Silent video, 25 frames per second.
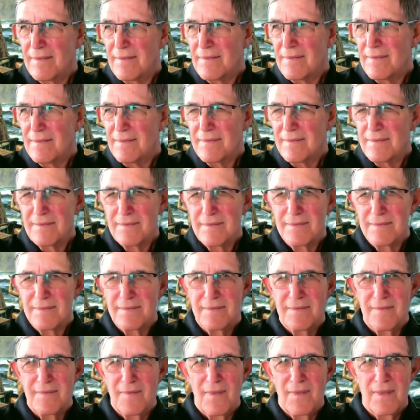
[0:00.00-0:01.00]

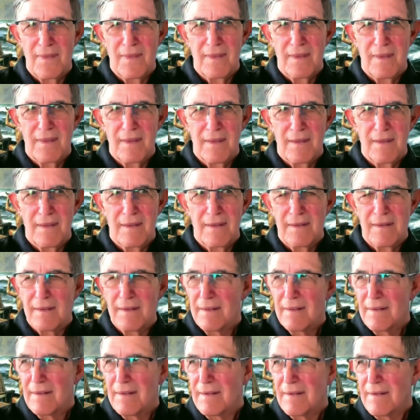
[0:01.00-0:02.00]

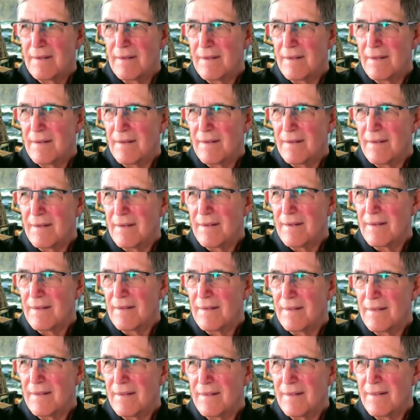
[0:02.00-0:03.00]

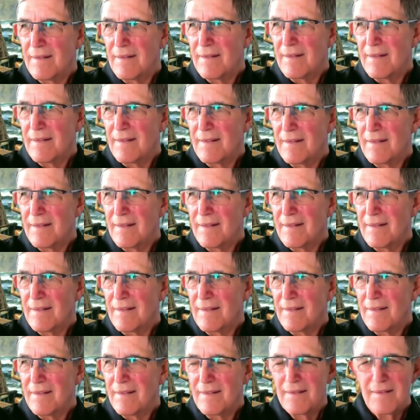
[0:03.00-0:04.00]

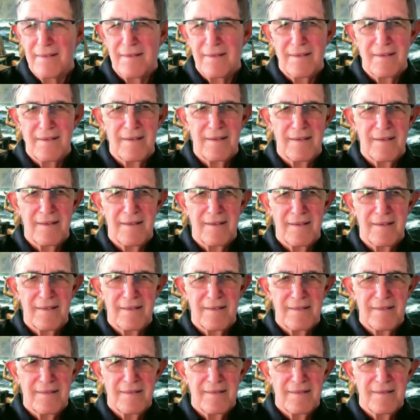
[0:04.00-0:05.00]

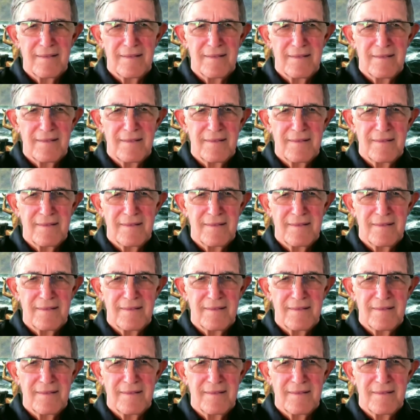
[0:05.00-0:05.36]
(silent)